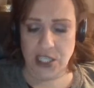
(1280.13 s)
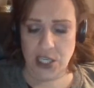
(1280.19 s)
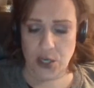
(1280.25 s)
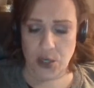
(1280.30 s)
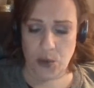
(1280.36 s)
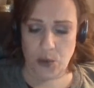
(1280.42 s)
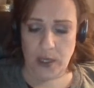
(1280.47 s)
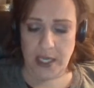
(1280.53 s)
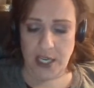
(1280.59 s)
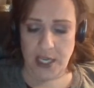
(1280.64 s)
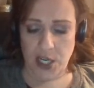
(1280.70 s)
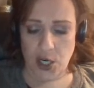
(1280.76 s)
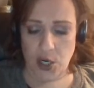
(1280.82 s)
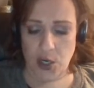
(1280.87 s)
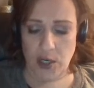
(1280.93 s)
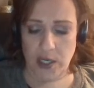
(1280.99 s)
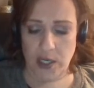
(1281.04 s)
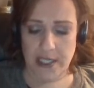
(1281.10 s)
so
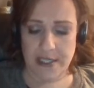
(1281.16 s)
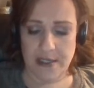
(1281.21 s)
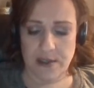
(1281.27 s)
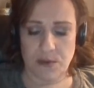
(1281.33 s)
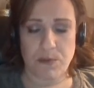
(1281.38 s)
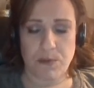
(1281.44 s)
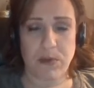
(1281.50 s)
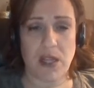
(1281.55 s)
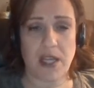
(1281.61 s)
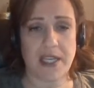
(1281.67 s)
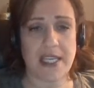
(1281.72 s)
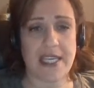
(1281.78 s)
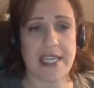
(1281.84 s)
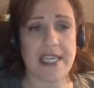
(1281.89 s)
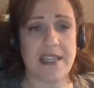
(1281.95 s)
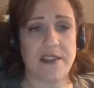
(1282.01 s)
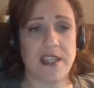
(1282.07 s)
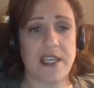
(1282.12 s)
here is plugging
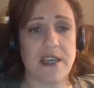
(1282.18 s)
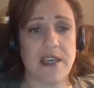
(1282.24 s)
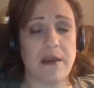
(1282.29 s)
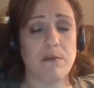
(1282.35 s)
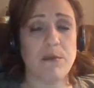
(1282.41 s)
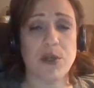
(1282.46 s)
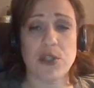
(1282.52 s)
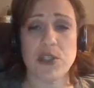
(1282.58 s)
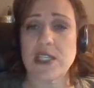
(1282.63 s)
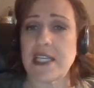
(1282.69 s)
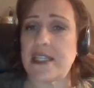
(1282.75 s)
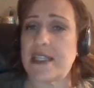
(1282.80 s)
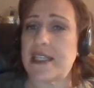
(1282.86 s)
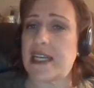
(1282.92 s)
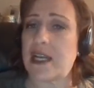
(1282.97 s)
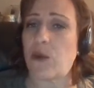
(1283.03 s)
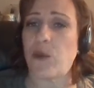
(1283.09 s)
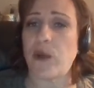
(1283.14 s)
in the numbers, and
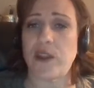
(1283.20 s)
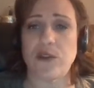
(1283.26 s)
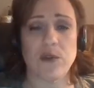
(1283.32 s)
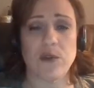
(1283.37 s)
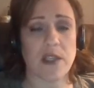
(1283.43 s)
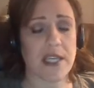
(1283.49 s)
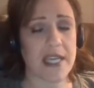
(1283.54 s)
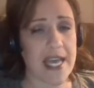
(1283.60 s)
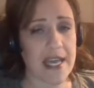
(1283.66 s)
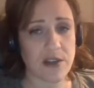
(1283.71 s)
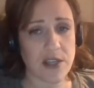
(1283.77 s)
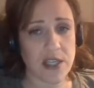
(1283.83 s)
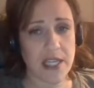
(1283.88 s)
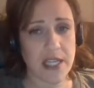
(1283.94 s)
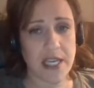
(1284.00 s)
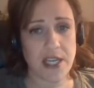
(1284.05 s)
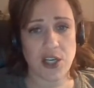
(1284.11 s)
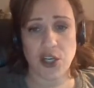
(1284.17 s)
then I went through the
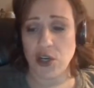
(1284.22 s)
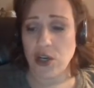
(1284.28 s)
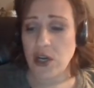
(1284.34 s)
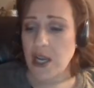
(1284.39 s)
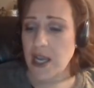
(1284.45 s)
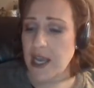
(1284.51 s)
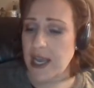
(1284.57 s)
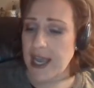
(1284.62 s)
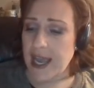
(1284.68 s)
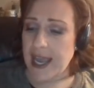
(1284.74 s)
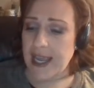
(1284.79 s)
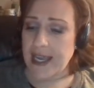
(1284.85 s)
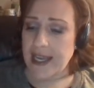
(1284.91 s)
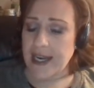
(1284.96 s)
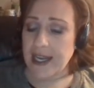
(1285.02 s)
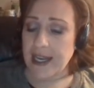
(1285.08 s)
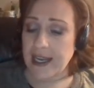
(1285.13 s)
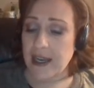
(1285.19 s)
calculator and I